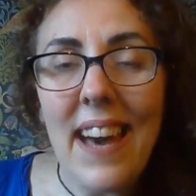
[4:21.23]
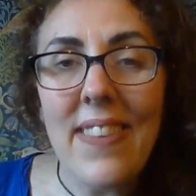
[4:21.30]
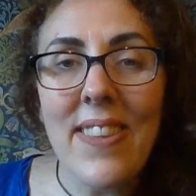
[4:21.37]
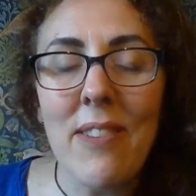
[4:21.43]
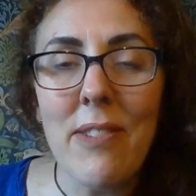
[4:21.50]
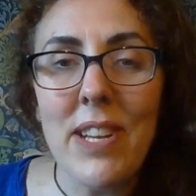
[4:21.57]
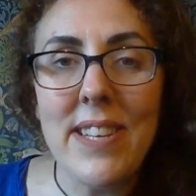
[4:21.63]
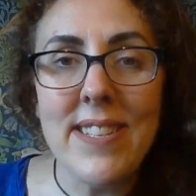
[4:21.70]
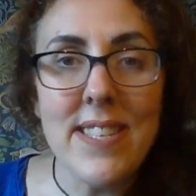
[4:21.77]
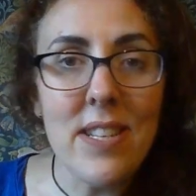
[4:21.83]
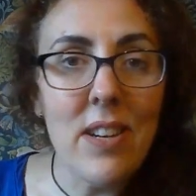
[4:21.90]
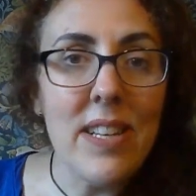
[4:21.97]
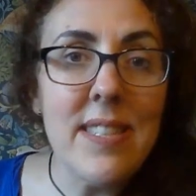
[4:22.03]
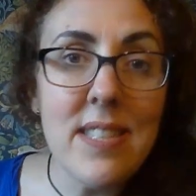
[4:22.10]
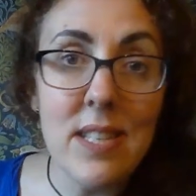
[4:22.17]
and they release a
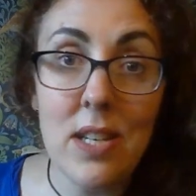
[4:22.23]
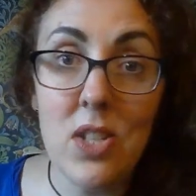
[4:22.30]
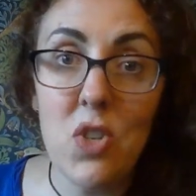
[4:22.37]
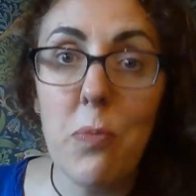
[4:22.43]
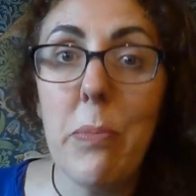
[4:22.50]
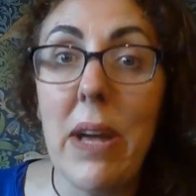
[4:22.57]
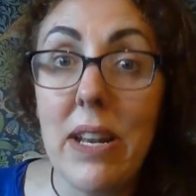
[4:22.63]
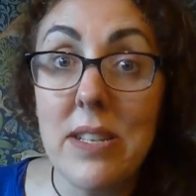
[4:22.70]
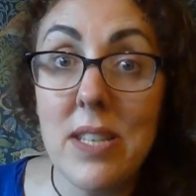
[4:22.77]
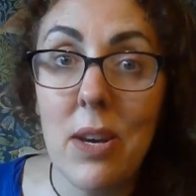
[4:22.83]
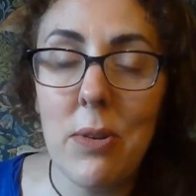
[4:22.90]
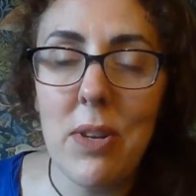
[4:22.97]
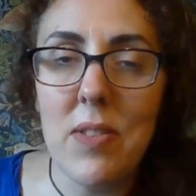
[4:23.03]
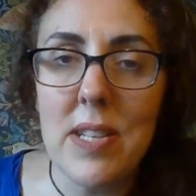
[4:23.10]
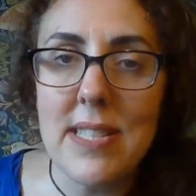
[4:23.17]
nice surge of
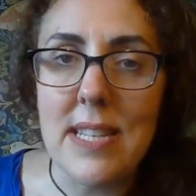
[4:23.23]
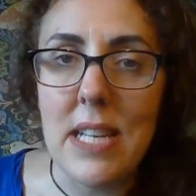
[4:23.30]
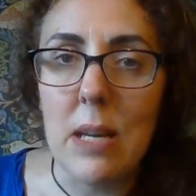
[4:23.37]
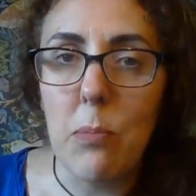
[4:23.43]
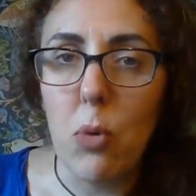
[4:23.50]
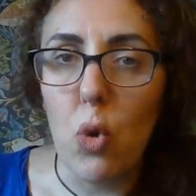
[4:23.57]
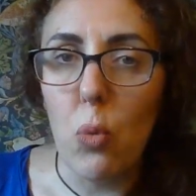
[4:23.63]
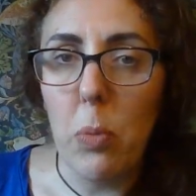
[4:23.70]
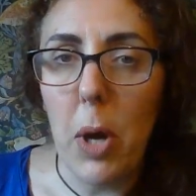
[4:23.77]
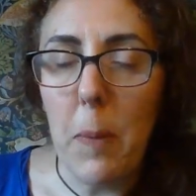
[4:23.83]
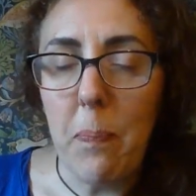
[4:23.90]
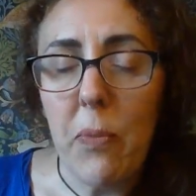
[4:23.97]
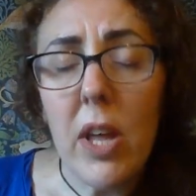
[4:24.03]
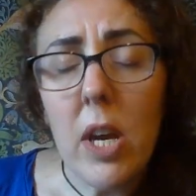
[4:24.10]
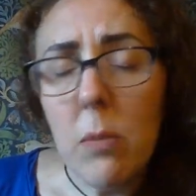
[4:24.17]
melatonin, the sleep
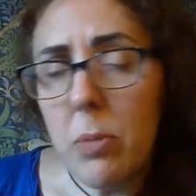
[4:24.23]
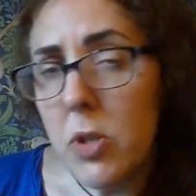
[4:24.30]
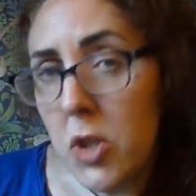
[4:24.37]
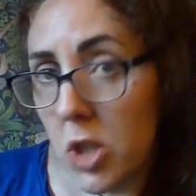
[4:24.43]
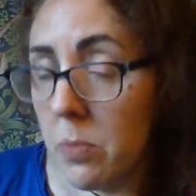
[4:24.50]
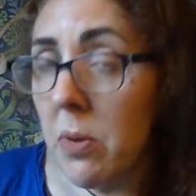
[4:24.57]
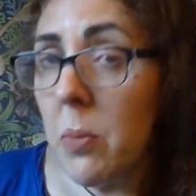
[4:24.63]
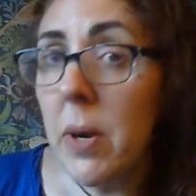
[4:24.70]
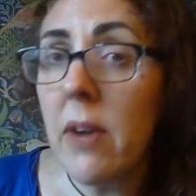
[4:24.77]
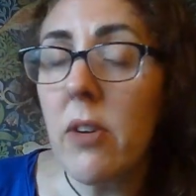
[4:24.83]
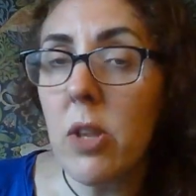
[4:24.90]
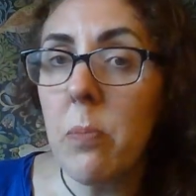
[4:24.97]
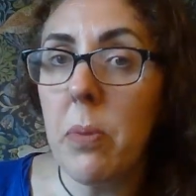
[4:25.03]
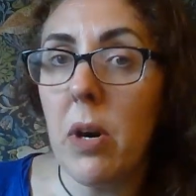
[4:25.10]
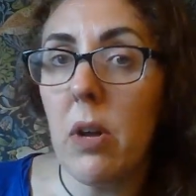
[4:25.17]
hormone. But do beware
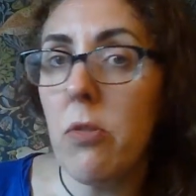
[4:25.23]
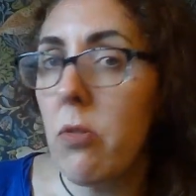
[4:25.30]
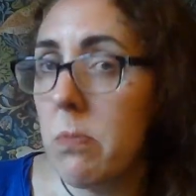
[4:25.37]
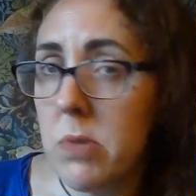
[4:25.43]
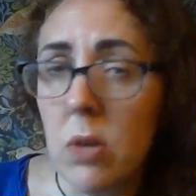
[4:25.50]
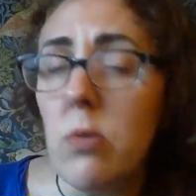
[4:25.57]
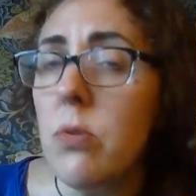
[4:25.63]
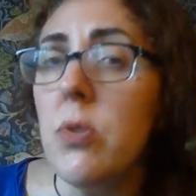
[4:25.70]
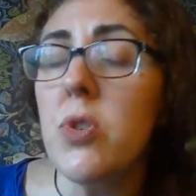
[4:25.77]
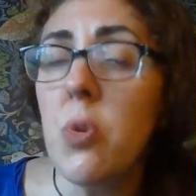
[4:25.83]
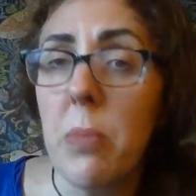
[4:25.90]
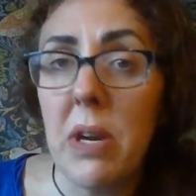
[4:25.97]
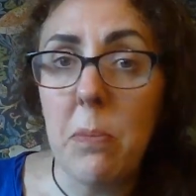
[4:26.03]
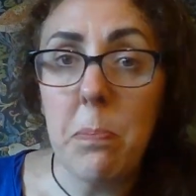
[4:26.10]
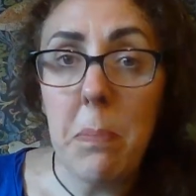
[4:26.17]
in the bathroom. Don't use
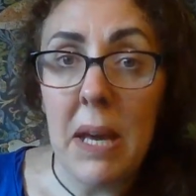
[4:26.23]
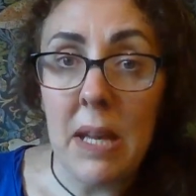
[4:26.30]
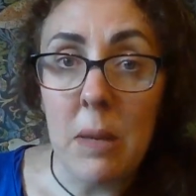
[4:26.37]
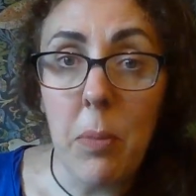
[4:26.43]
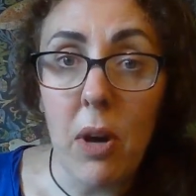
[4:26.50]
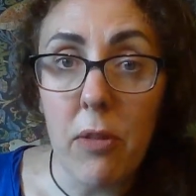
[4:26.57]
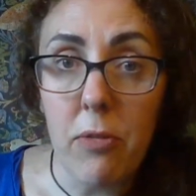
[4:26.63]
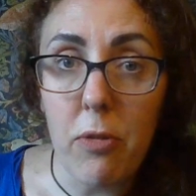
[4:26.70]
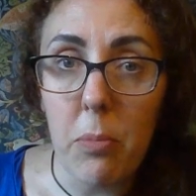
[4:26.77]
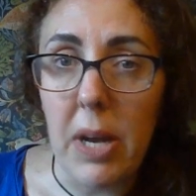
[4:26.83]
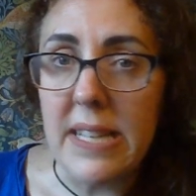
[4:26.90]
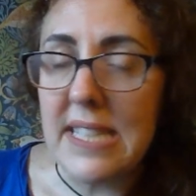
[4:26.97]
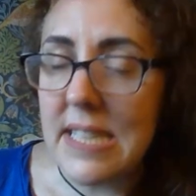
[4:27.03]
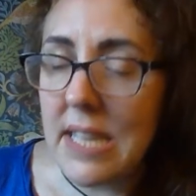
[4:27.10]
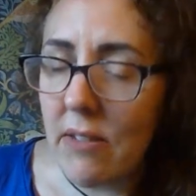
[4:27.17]
your main bathroom
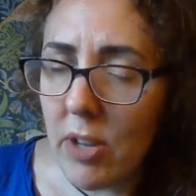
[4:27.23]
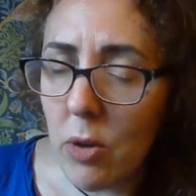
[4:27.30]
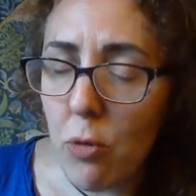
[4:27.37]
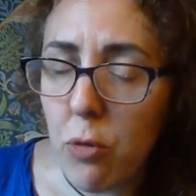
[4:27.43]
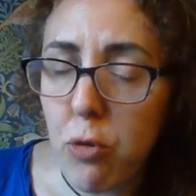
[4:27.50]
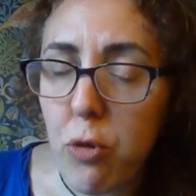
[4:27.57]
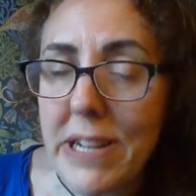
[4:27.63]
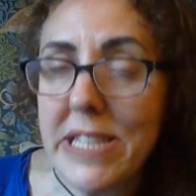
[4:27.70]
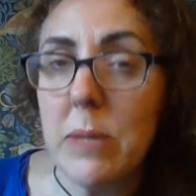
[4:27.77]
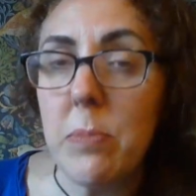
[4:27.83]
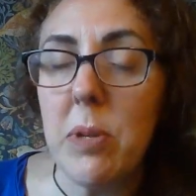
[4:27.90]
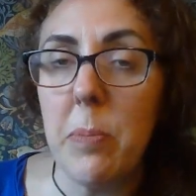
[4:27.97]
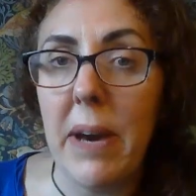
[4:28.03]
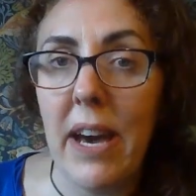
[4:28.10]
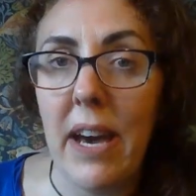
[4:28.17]
lights. They're
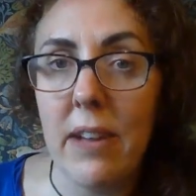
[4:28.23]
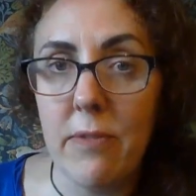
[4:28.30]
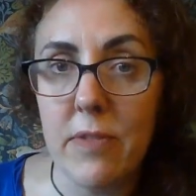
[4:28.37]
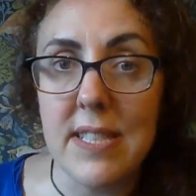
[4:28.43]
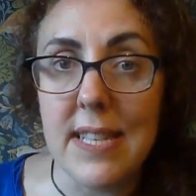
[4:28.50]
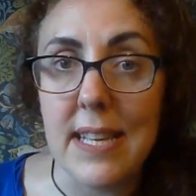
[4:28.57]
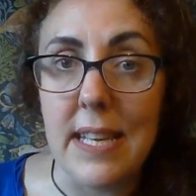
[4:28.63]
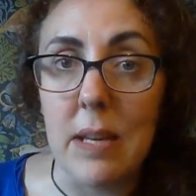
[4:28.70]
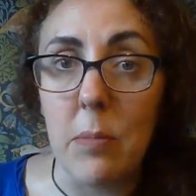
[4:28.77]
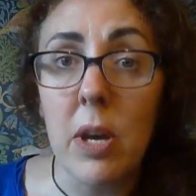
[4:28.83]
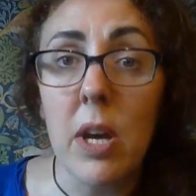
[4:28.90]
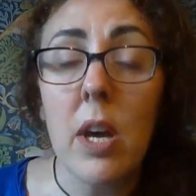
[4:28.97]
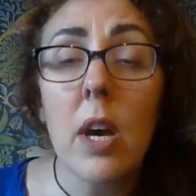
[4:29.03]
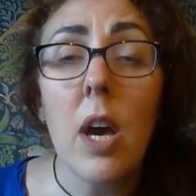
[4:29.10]
incredibly bad for sleep.